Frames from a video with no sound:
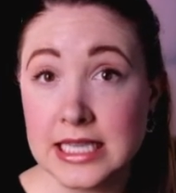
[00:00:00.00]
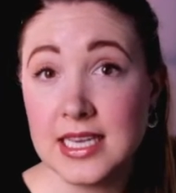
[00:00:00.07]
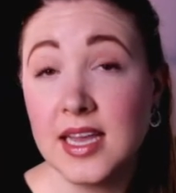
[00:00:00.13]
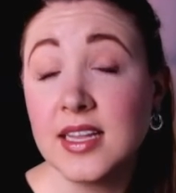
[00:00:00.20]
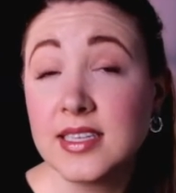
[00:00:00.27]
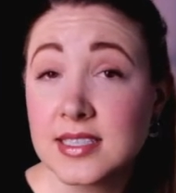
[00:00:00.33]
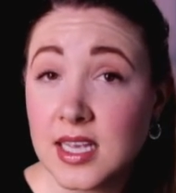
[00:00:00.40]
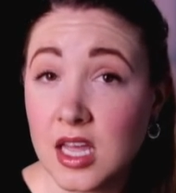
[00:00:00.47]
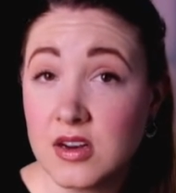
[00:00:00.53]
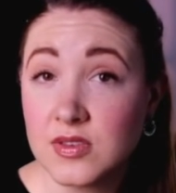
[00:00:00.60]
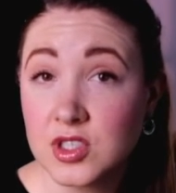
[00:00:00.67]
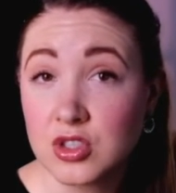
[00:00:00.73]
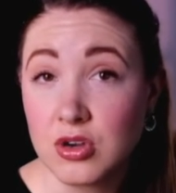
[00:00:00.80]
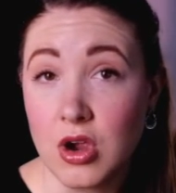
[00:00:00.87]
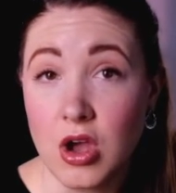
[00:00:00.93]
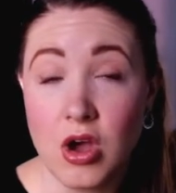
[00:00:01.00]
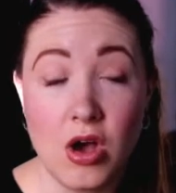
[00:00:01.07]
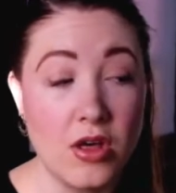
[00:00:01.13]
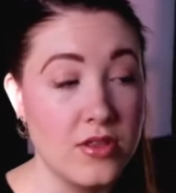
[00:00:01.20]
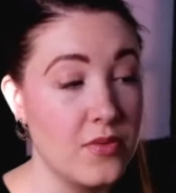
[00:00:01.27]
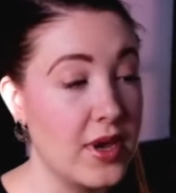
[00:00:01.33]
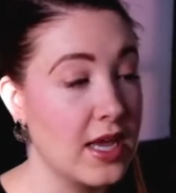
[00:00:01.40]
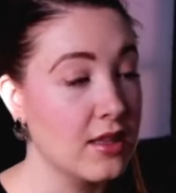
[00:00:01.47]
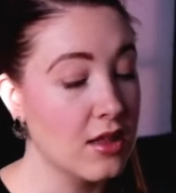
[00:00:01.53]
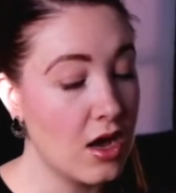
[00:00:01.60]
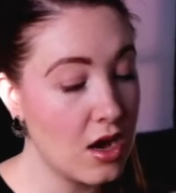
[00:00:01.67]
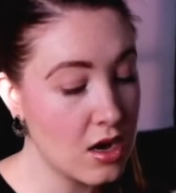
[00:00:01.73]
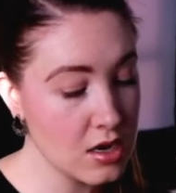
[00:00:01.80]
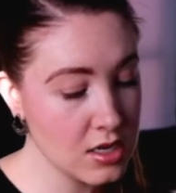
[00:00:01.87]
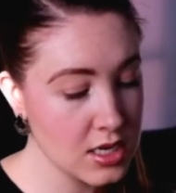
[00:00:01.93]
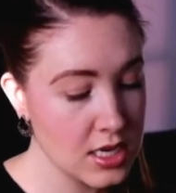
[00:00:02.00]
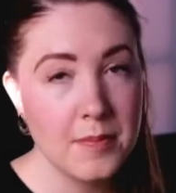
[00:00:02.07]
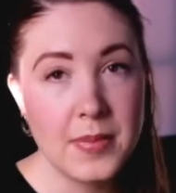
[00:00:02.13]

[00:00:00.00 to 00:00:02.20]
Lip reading: the inside of a straw all the way along.